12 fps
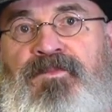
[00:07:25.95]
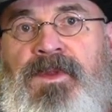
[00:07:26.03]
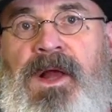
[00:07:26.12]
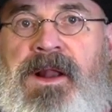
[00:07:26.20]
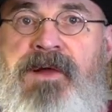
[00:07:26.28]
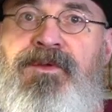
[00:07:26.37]

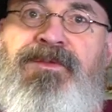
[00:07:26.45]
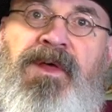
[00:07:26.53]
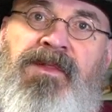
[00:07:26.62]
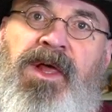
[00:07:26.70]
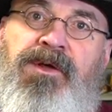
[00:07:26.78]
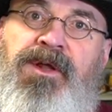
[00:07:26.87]
Another
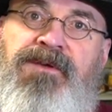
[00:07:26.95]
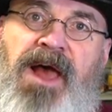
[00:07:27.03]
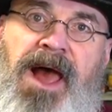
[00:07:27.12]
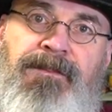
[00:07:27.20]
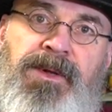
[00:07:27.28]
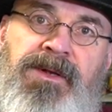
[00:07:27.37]
thing that could have
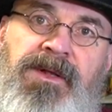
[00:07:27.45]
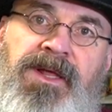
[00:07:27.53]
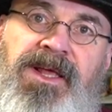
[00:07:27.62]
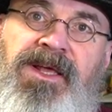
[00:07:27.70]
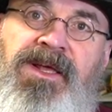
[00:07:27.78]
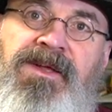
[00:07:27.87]
happened
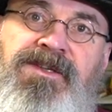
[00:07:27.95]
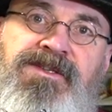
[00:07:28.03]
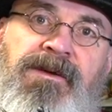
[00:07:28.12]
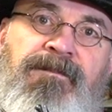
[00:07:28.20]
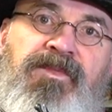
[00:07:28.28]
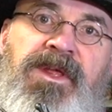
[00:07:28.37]
is
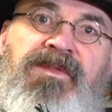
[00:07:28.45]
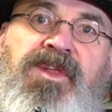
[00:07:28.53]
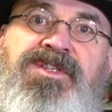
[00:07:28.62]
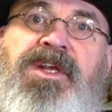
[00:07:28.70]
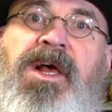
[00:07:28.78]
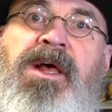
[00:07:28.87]
that
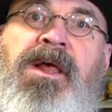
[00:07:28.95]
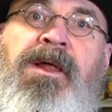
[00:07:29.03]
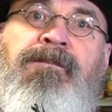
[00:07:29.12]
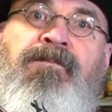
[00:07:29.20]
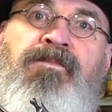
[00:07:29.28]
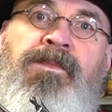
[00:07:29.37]
this
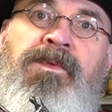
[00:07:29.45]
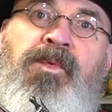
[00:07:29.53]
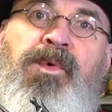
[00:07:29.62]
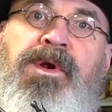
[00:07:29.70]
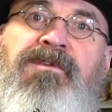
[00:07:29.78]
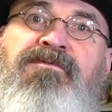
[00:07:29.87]
gun
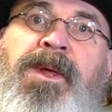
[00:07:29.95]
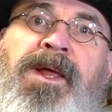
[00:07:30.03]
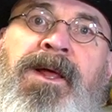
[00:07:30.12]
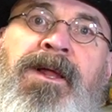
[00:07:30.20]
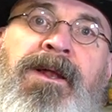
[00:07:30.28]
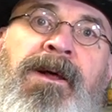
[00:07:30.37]
would have
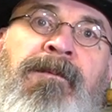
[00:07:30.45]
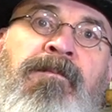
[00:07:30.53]
been